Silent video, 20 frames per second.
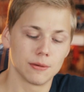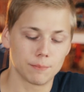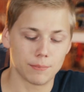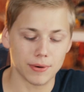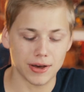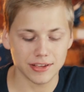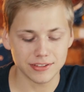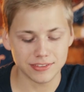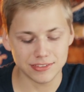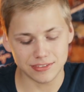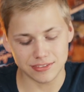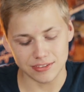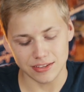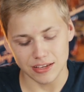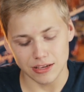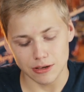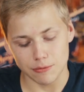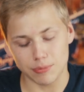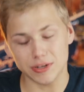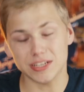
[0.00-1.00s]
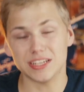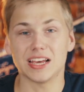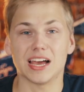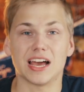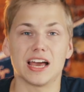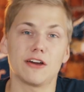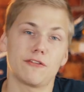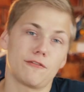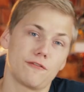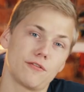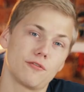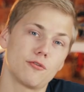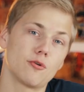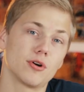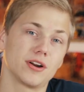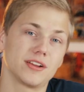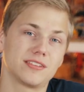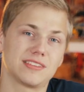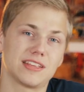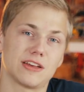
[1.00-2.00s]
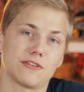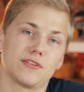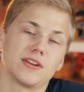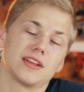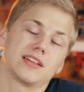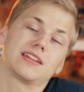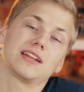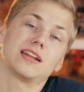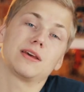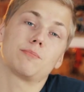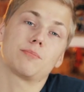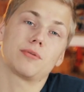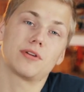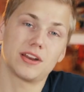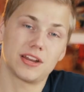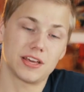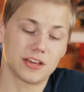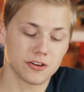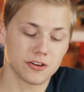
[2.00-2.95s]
but yeah, F4 is definitely pretty